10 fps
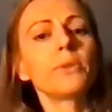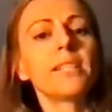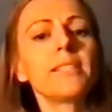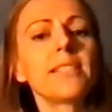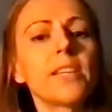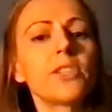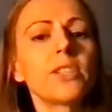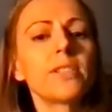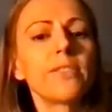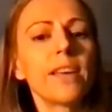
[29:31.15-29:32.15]

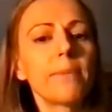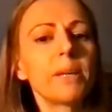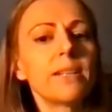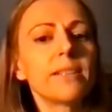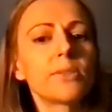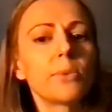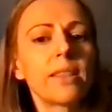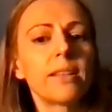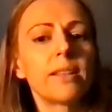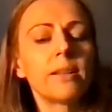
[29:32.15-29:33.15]
sensations of happiness
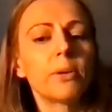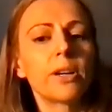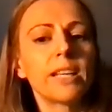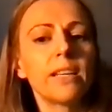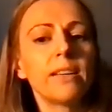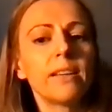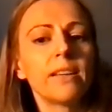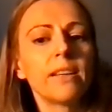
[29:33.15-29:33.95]
within the body.